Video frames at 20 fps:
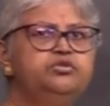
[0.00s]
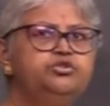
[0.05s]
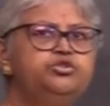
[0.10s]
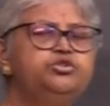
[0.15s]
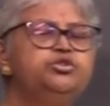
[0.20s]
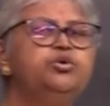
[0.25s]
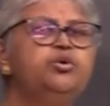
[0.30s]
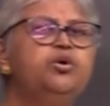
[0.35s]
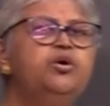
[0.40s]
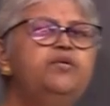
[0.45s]

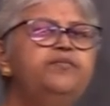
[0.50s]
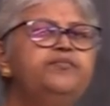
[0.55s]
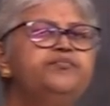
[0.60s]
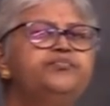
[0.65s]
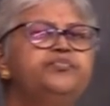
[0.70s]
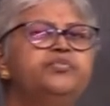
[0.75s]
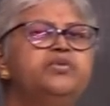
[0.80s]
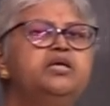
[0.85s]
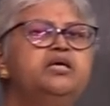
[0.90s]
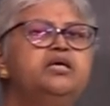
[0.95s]

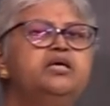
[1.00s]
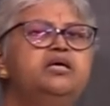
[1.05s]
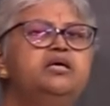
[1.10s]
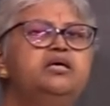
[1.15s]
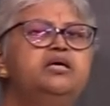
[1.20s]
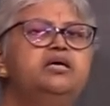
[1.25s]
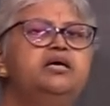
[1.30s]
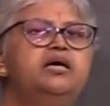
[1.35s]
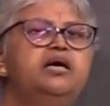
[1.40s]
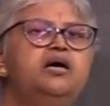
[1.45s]
So,
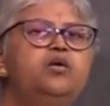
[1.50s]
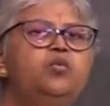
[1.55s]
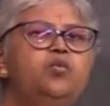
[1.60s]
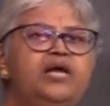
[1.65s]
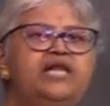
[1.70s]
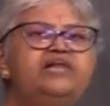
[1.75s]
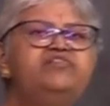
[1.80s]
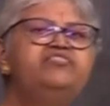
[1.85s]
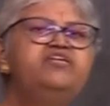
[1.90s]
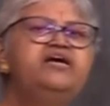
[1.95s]
a
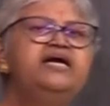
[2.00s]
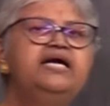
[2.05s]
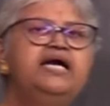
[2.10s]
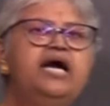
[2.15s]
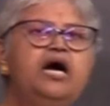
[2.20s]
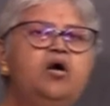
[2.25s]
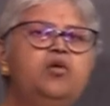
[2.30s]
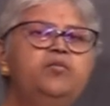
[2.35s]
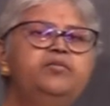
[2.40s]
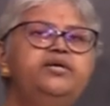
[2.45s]
welfare
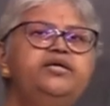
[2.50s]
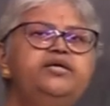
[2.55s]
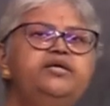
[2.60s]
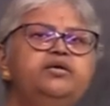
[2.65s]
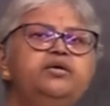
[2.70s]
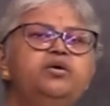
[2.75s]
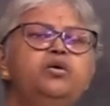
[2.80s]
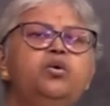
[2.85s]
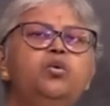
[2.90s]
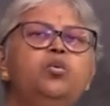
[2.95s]

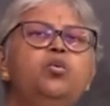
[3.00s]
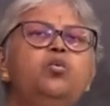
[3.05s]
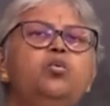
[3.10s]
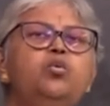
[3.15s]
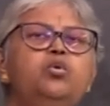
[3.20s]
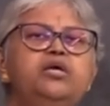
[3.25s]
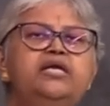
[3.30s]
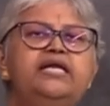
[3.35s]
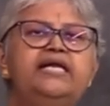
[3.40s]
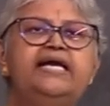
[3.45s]
government
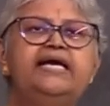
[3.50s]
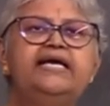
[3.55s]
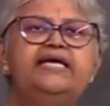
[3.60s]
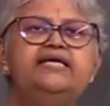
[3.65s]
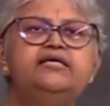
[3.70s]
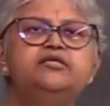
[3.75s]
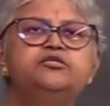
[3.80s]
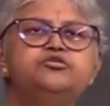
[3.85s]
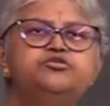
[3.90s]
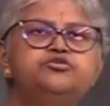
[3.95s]
would
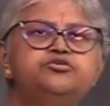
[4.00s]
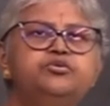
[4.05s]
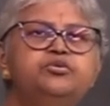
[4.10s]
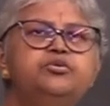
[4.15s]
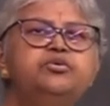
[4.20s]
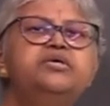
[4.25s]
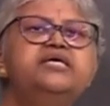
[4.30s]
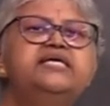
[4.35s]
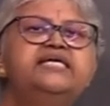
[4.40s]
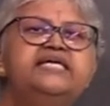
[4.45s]
like
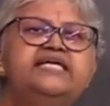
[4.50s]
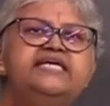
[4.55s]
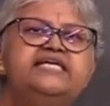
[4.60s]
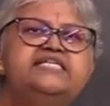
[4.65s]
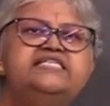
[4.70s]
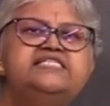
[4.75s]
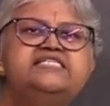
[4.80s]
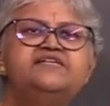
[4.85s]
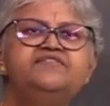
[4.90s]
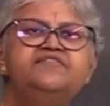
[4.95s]
to
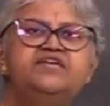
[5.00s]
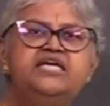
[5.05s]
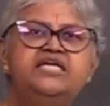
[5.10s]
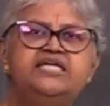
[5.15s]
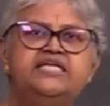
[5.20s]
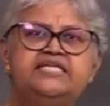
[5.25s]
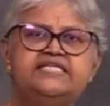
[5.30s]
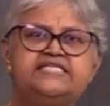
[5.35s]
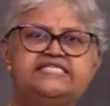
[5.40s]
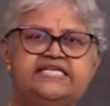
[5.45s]

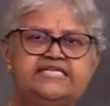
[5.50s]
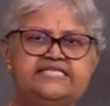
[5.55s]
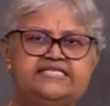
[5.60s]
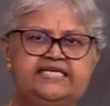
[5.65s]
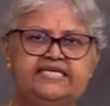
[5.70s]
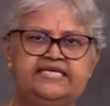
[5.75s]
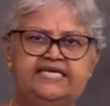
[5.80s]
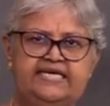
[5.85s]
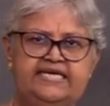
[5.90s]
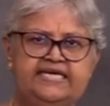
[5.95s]
intervene in such
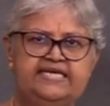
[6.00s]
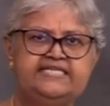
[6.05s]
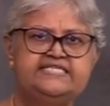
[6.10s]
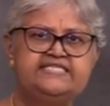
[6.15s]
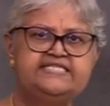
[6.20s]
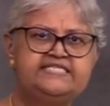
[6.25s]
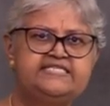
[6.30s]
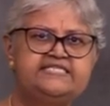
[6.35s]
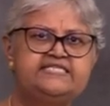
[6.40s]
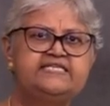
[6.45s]
a
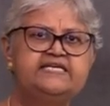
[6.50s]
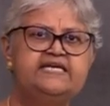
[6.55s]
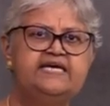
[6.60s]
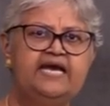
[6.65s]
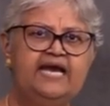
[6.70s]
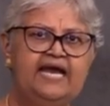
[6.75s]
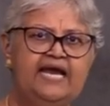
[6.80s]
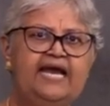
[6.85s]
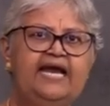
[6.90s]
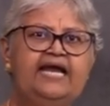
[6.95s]
case
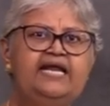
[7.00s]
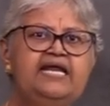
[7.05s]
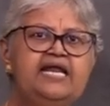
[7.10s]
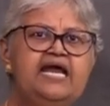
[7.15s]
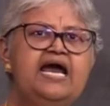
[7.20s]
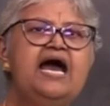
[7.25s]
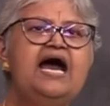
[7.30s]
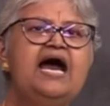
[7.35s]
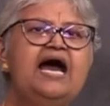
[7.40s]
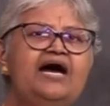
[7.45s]

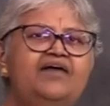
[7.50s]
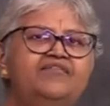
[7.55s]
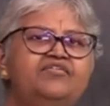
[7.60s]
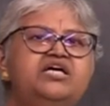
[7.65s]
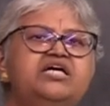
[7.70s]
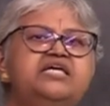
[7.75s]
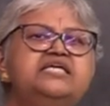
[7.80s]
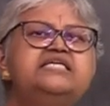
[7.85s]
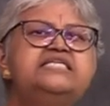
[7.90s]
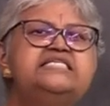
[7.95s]
and have
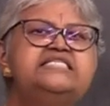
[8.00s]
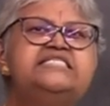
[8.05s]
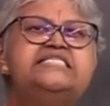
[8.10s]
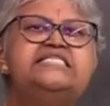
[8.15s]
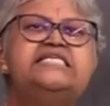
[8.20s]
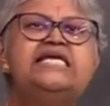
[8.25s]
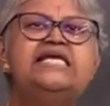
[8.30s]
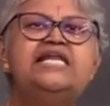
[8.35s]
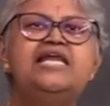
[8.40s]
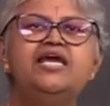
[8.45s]
a
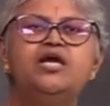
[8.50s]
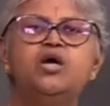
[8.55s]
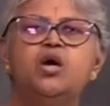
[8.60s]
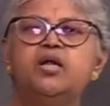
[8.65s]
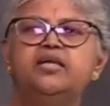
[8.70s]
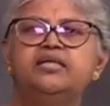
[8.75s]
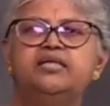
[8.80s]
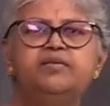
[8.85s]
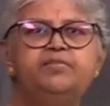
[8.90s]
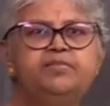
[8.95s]
ceiling
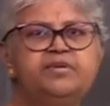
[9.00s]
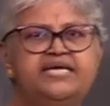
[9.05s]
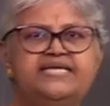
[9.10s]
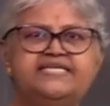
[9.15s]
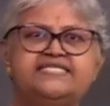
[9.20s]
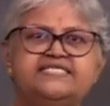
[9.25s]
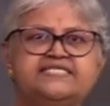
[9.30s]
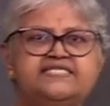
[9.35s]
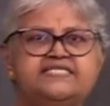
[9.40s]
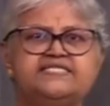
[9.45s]
on the
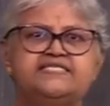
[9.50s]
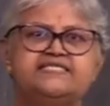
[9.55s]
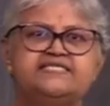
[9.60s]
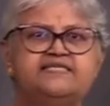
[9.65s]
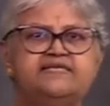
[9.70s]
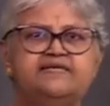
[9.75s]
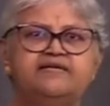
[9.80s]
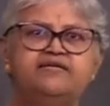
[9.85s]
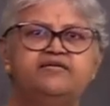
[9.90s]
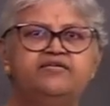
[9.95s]

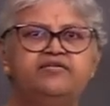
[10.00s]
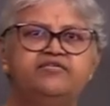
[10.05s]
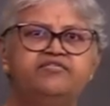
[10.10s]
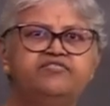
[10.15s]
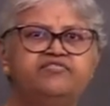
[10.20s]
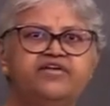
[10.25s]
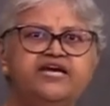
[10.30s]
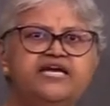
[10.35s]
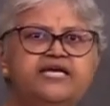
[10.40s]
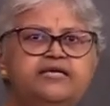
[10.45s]
prices.
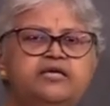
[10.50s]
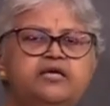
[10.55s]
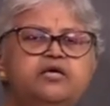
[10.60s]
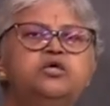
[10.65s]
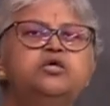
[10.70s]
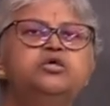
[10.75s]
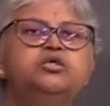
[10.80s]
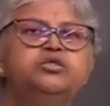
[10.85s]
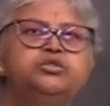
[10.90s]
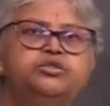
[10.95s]
Fine.